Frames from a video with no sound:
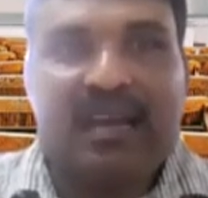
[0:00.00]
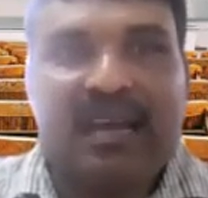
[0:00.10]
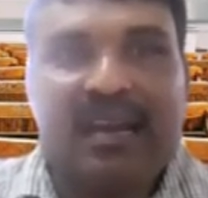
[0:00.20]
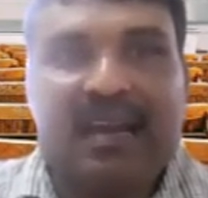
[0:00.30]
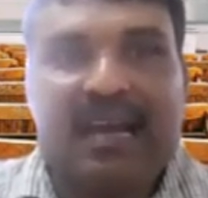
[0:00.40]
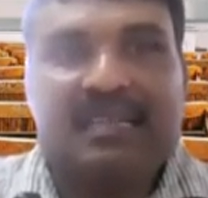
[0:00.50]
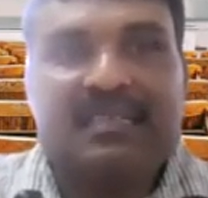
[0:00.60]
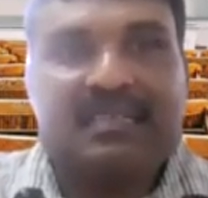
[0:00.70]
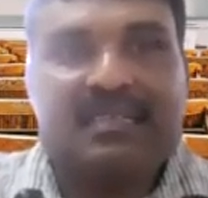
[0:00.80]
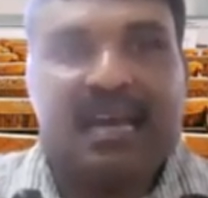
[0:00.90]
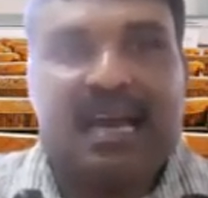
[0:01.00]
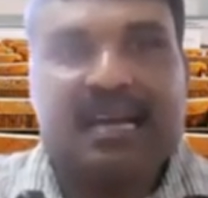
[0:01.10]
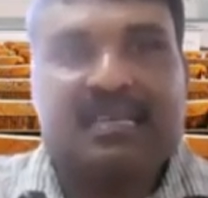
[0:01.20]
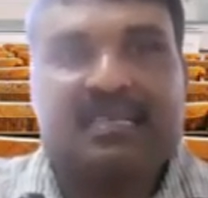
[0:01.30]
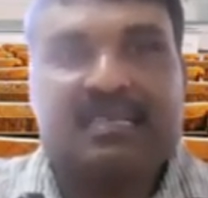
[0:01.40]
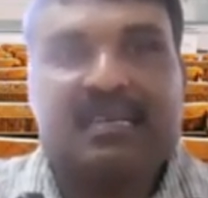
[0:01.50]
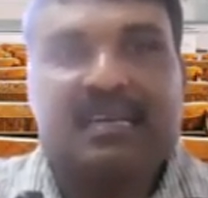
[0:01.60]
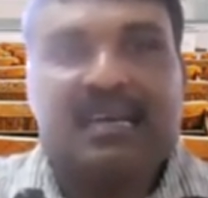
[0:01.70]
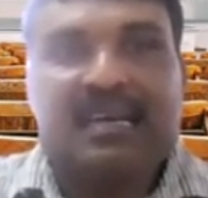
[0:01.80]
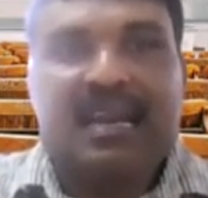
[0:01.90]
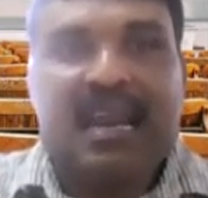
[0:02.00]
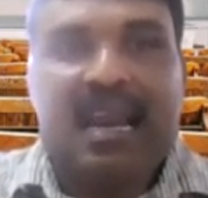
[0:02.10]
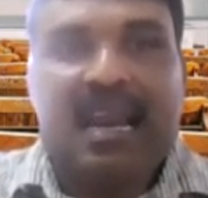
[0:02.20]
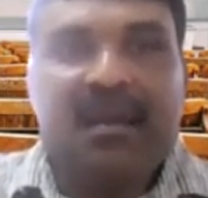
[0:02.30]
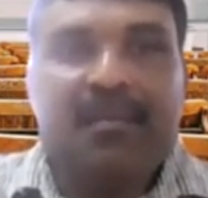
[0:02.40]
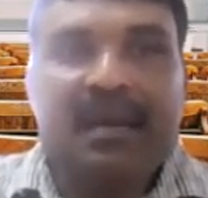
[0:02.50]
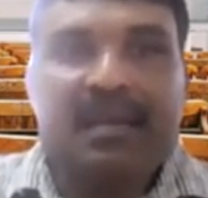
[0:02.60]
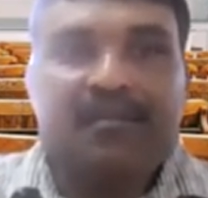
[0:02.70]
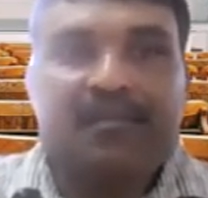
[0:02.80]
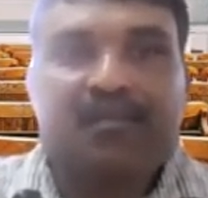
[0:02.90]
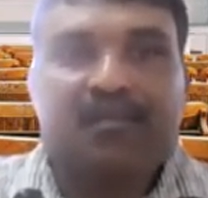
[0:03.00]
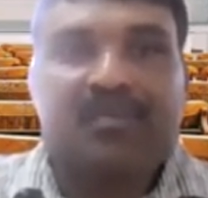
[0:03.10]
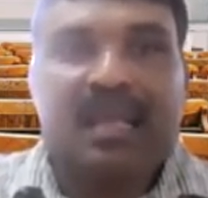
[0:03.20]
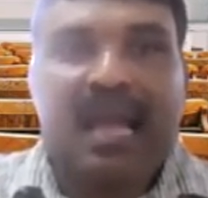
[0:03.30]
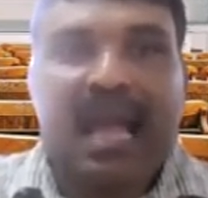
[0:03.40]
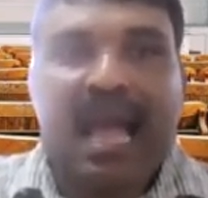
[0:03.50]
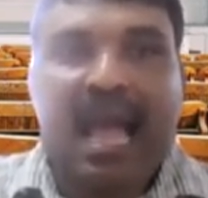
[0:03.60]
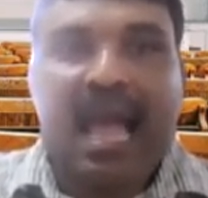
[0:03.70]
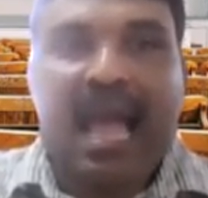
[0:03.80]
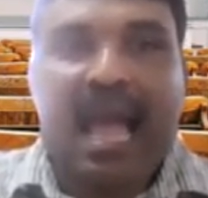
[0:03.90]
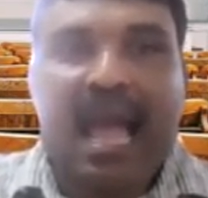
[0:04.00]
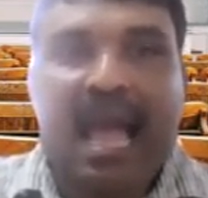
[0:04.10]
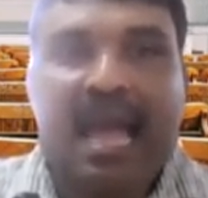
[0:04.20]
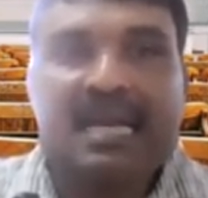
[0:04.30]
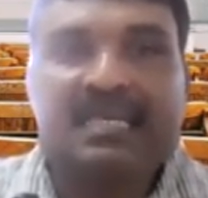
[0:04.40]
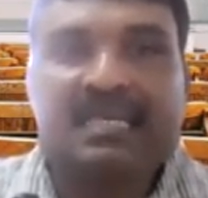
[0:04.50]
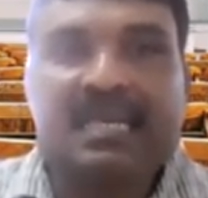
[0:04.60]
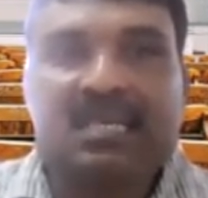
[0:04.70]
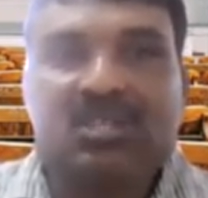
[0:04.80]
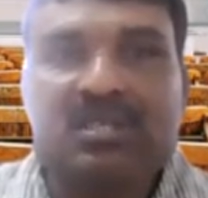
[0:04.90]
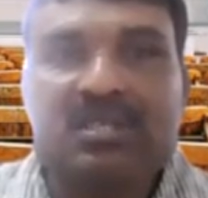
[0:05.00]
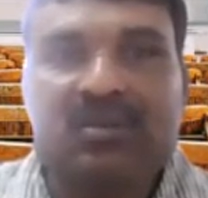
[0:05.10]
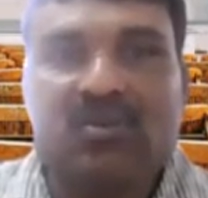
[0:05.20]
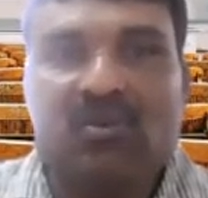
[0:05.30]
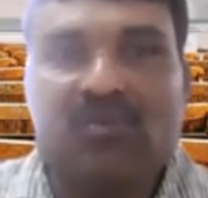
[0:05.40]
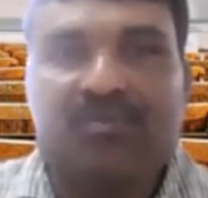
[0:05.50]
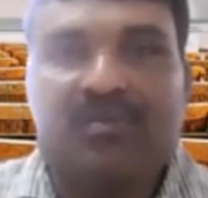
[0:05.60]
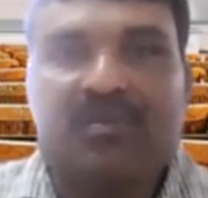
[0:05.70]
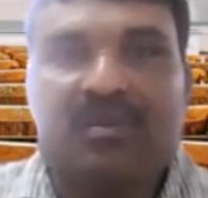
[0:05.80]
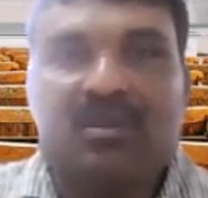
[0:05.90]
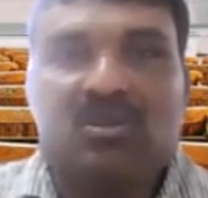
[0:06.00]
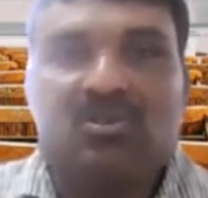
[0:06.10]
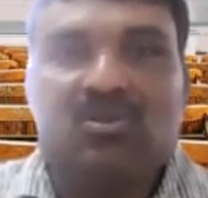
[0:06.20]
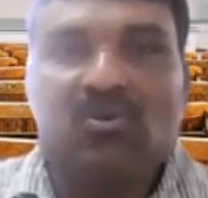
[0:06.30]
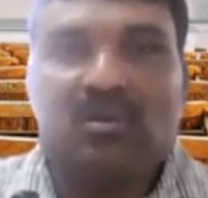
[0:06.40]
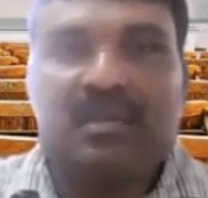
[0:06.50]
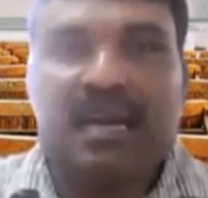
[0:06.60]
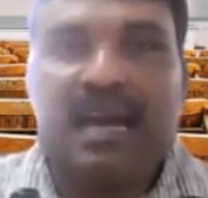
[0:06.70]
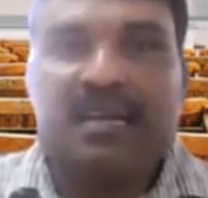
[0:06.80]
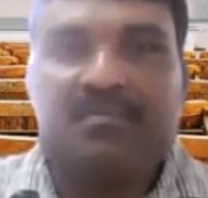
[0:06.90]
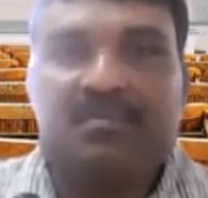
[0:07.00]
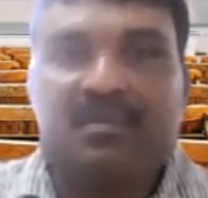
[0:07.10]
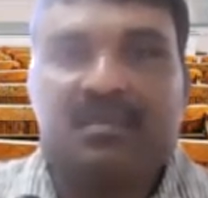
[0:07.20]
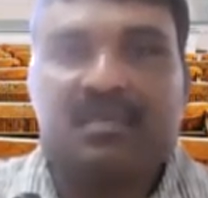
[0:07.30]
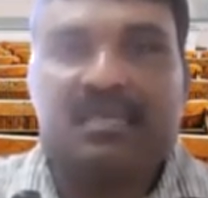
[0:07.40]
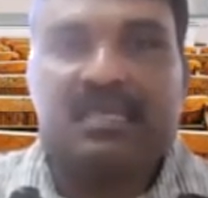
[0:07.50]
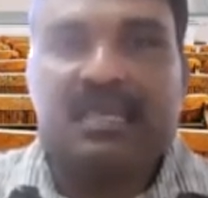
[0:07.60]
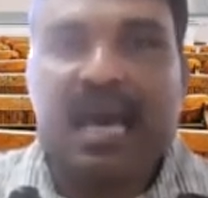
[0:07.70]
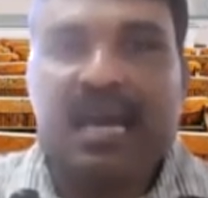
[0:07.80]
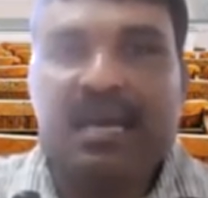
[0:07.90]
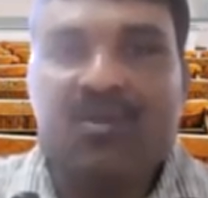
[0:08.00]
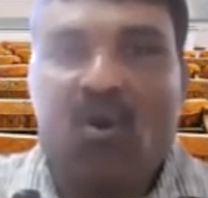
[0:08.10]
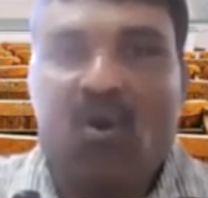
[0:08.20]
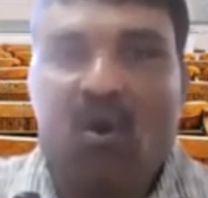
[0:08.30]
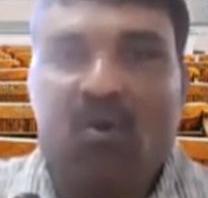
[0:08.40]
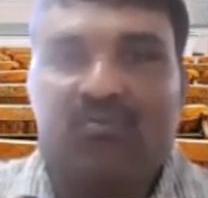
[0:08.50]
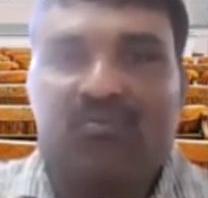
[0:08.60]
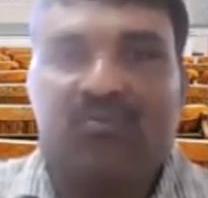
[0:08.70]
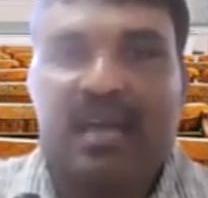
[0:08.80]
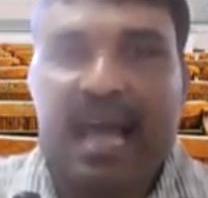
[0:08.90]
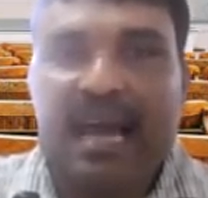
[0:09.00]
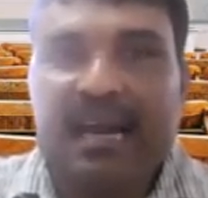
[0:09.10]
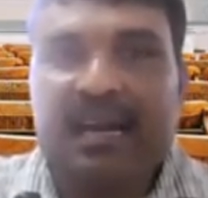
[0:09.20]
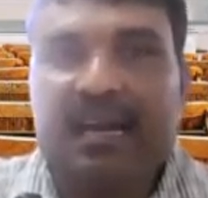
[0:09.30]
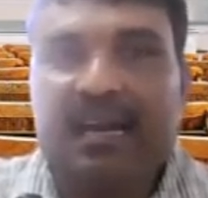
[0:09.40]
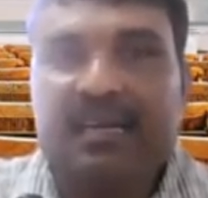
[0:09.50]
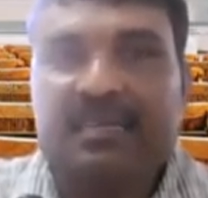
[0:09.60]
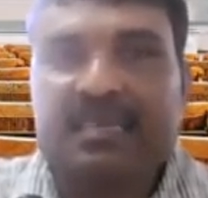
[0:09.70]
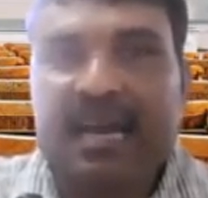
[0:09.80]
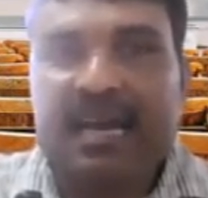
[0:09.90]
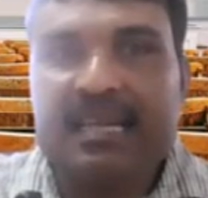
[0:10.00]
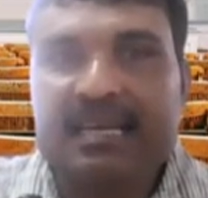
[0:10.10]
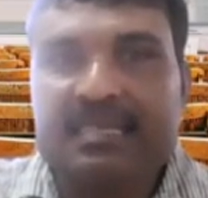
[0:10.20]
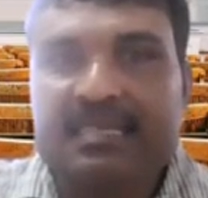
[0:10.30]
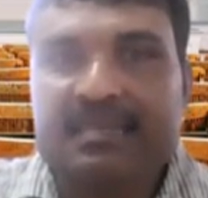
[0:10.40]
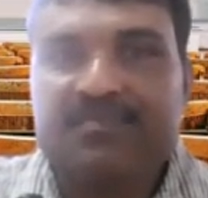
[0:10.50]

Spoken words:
we can write this as limit x tends to 0, 2 times sine of angle is sin x